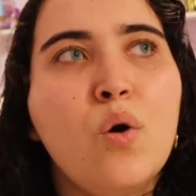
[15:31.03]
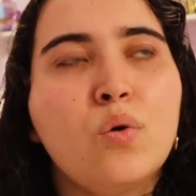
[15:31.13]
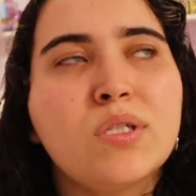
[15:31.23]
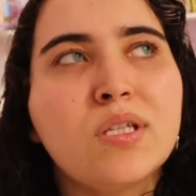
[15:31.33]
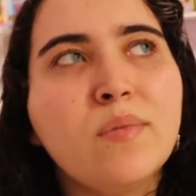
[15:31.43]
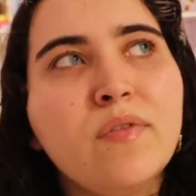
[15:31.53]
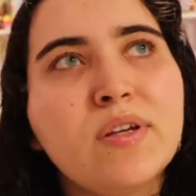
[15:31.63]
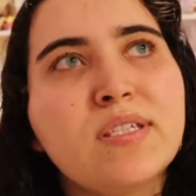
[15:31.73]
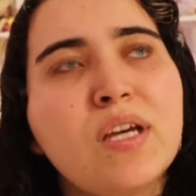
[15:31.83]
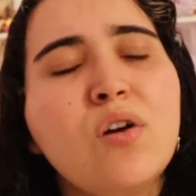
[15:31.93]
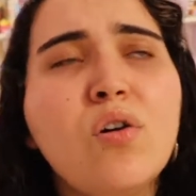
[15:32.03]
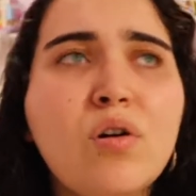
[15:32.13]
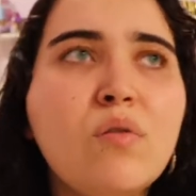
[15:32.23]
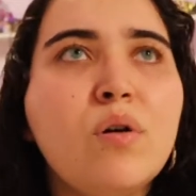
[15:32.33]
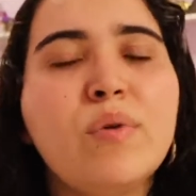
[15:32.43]
some of us say,
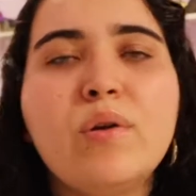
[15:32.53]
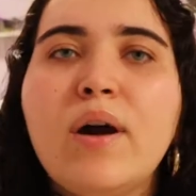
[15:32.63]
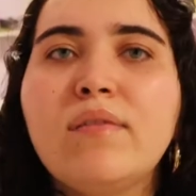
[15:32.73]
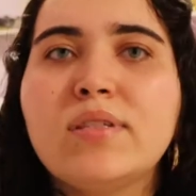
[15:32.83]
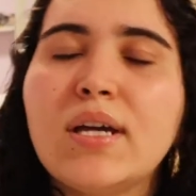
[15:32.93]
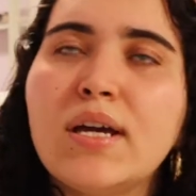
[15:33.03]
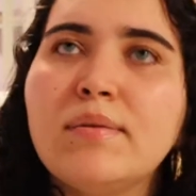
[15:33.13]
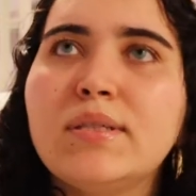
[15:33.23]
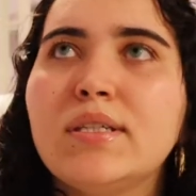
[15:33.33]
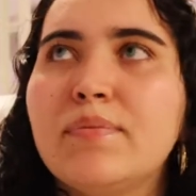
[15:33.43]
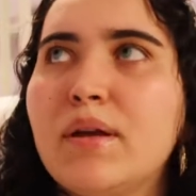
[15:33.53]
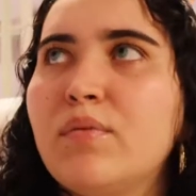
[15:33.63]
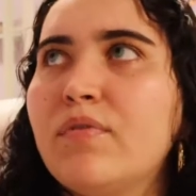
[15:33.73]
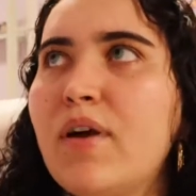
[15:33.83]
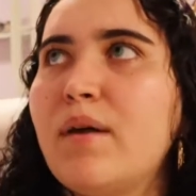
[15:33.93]
oh, well, we don't have time to spend
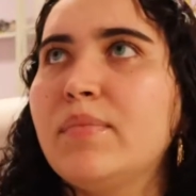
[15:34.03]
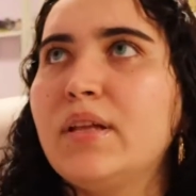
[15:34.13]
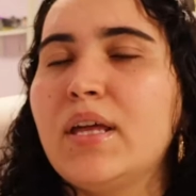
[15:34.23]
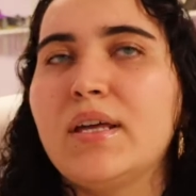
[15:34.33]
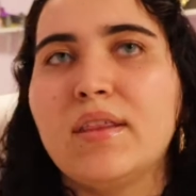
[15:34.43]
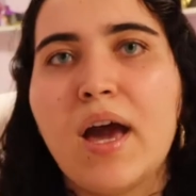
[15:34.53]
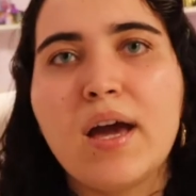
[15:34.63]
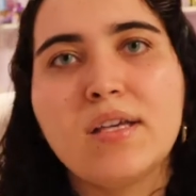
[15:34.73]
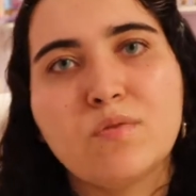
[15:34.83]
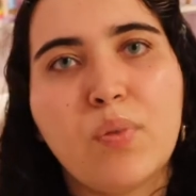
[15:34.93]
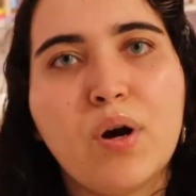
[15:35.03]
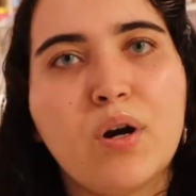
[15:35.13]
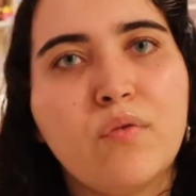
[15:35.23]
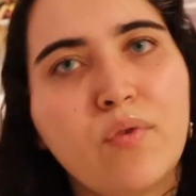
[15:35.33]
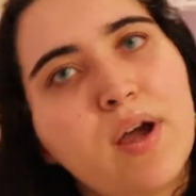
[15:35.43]
with family. Like, that is part
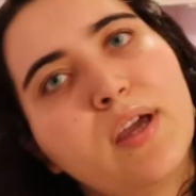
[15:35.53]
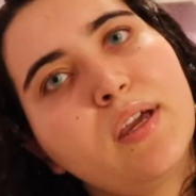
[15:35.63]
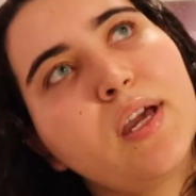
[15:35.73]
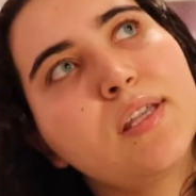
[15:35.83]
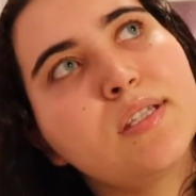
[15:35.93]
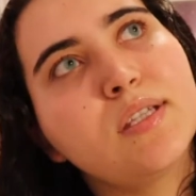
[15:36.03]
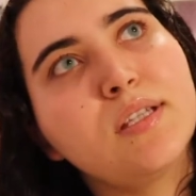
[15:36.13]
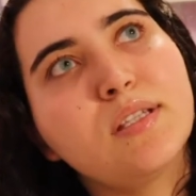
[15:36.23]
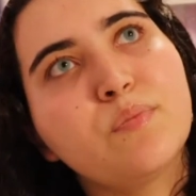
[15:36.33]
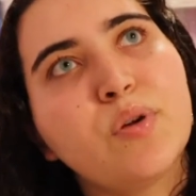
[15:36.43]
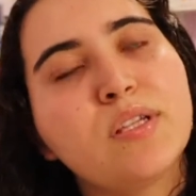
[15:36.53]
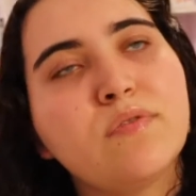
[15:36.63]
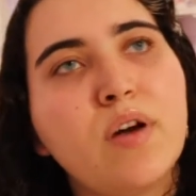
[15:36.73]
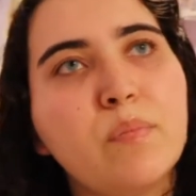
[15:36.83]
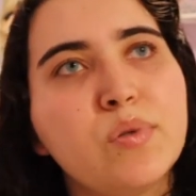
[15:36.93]
of why I get into these
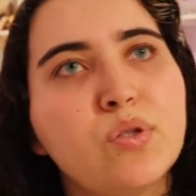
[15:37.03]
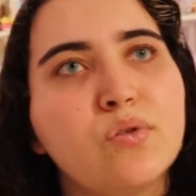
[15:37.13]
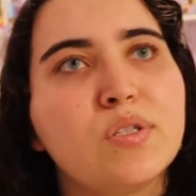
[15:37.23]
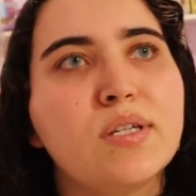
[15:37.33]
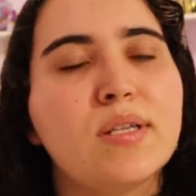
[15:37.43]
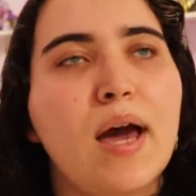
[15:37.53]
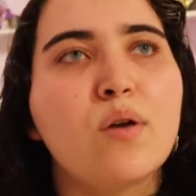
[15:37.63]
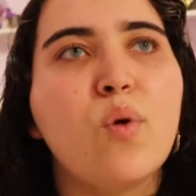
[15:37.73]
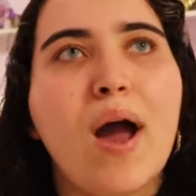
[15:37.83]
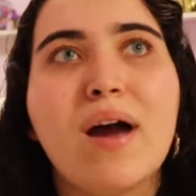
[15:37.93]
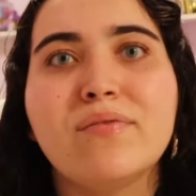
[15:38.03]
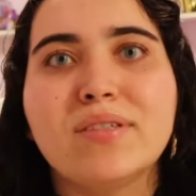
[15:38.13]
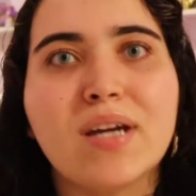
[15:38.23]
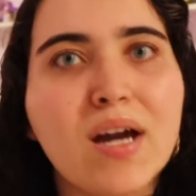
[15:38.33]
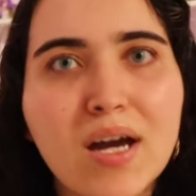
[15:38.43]
depressive episodes, because I don't have
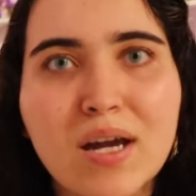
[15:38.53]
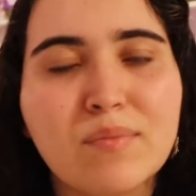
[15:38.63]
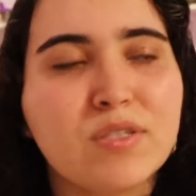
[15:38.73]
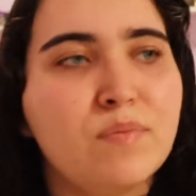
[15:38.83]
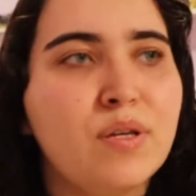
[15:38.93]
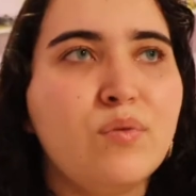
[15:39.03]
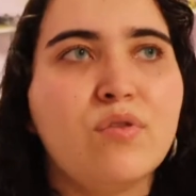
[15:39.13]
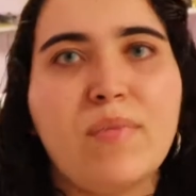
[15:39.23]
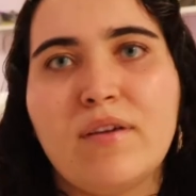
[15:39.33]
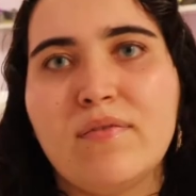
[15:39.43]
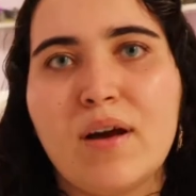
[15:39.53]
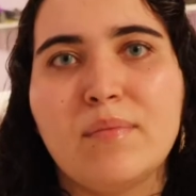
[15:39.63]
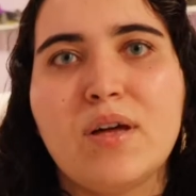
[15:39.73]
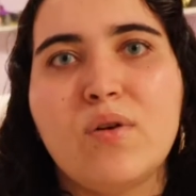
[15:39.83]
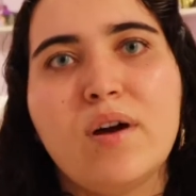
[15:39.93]
time to be with my
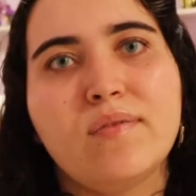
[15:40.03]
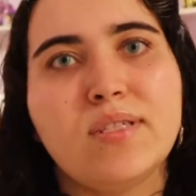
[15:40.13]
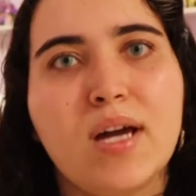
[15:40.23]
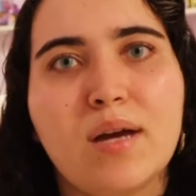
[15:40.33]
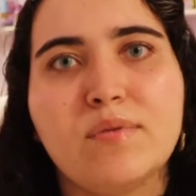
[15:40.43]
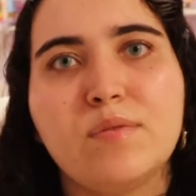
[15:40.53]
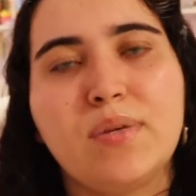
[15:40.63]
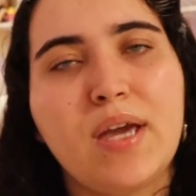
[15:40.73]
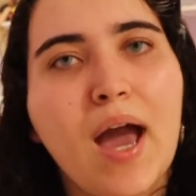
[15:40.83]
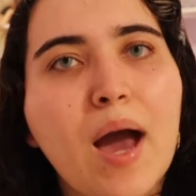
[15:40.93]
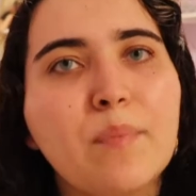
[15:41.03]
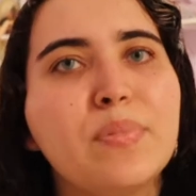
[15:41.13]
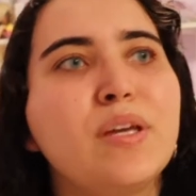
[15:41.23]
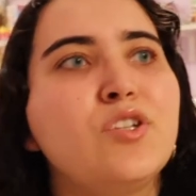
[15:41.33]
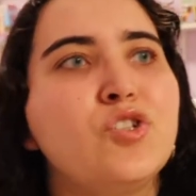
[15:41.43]
family. I don't have time to be
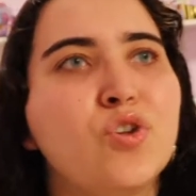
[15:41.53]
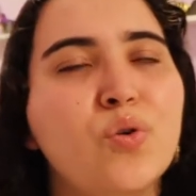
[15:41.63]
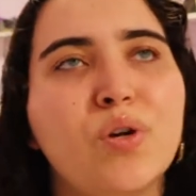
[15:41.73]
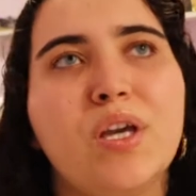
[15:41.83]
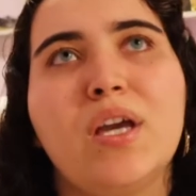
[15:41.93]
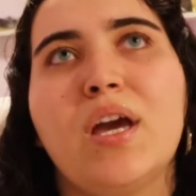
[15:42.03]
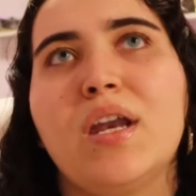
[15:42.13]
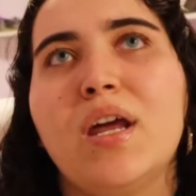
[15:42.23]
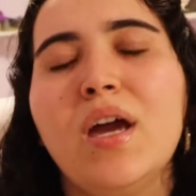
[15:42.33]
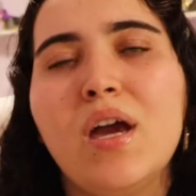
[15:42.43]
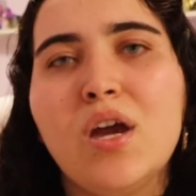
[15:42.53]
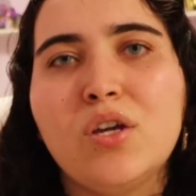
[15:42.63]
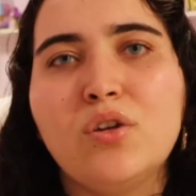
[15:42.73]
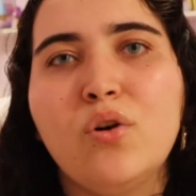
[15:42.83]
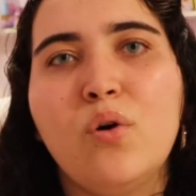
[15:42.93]
happy and joking, and,
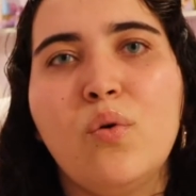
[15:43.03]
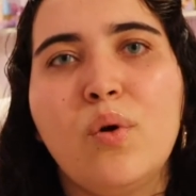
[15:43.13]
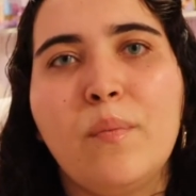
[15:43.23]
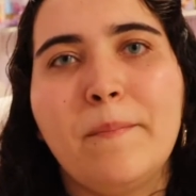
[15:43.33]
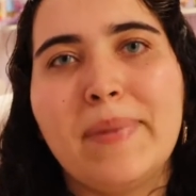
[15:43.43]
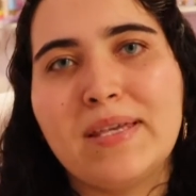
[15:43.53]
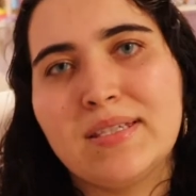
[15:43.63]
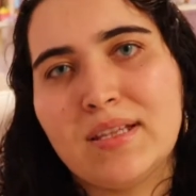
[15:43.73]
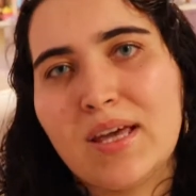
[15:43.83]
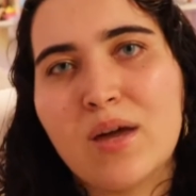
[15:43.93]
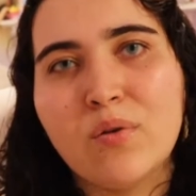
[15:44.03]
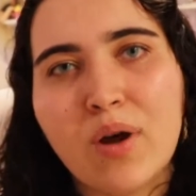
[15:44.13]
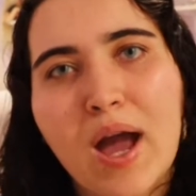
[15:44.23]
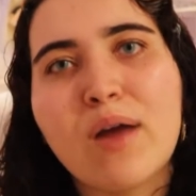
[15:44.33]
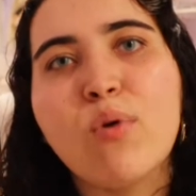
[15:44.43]
you know, basically I
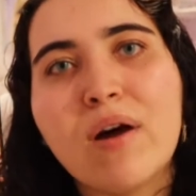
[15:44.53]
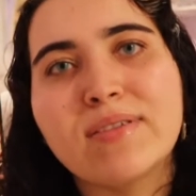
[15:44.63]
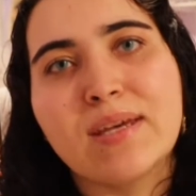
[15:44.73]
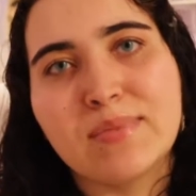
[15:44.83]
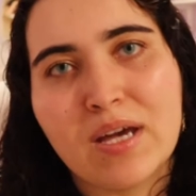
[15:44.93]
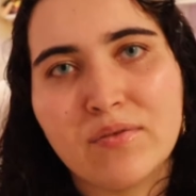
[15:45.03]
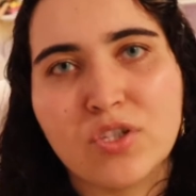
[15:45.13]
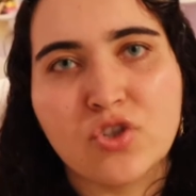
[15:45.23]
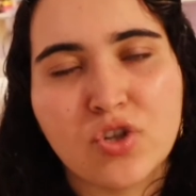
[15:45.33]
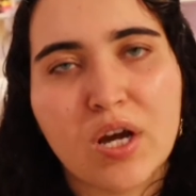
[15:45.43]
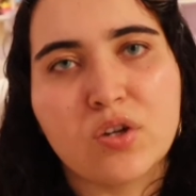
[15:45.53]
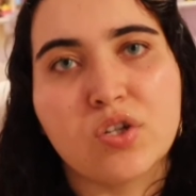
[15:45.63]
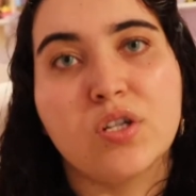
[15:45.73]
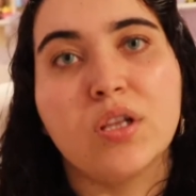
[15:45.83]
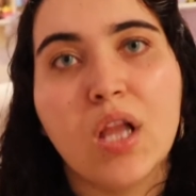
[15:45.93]
don't have time to have a
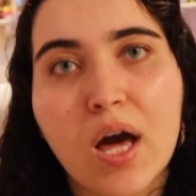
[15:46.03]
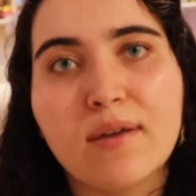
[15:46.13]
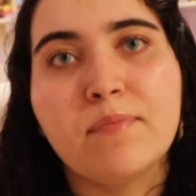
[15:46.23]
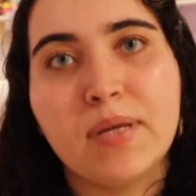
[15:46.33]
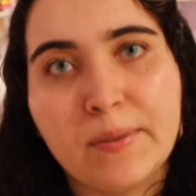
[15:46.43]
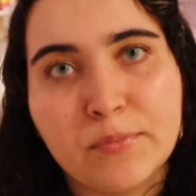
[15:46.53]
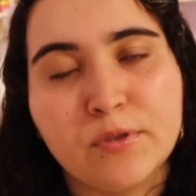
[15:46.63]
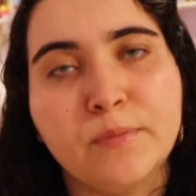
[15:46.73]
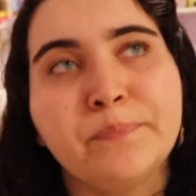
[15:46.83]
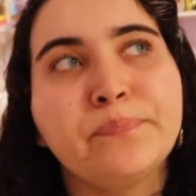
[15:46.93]
distraction. A lot of people,